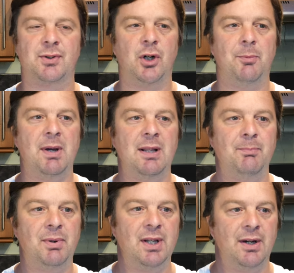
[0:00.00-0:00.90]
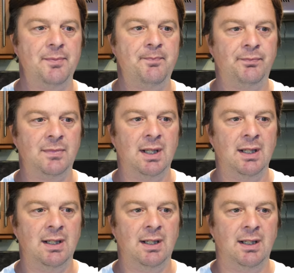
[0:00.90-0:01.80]
top-end beer,
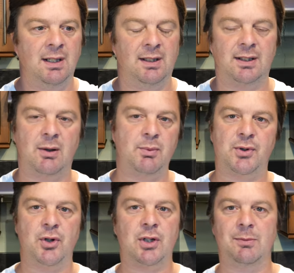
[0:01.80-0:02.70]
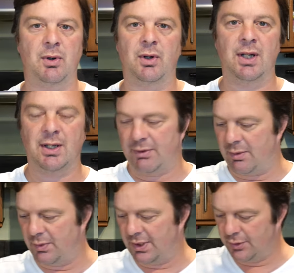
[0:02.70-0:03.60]
like I was talking about earlier
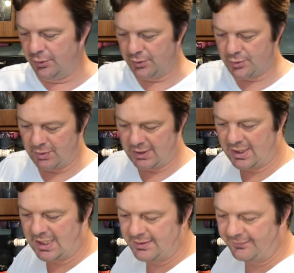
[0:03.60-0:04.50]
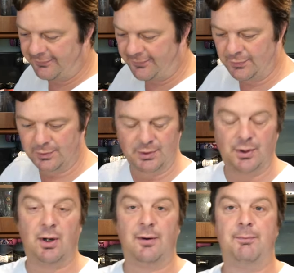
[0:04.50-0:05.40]
on where Hawks had
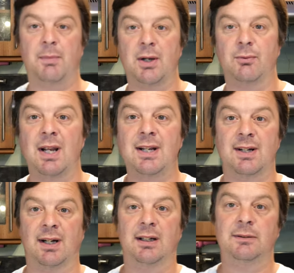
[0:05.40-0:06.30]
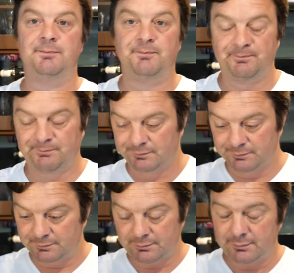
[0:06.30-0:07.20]
fallen off my radar,
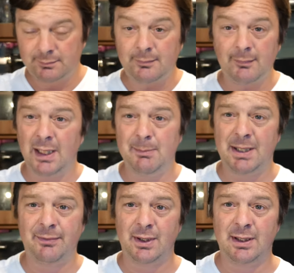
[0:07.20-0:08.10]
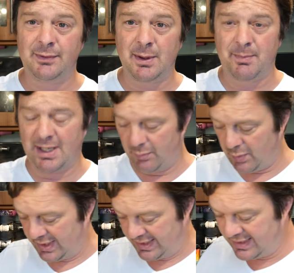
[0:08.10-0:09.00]
I bet if I lived up that
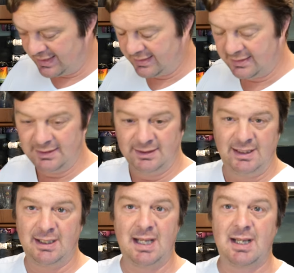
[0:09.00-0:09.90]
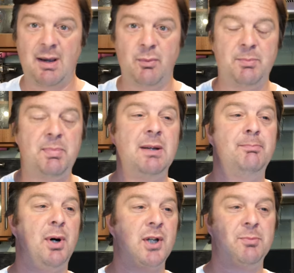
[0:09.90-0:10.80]
way, it, it, it would be
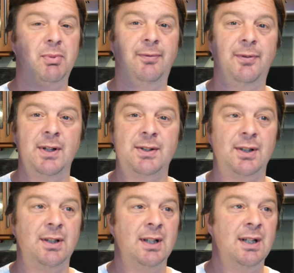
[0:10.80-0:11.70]
impossible for it to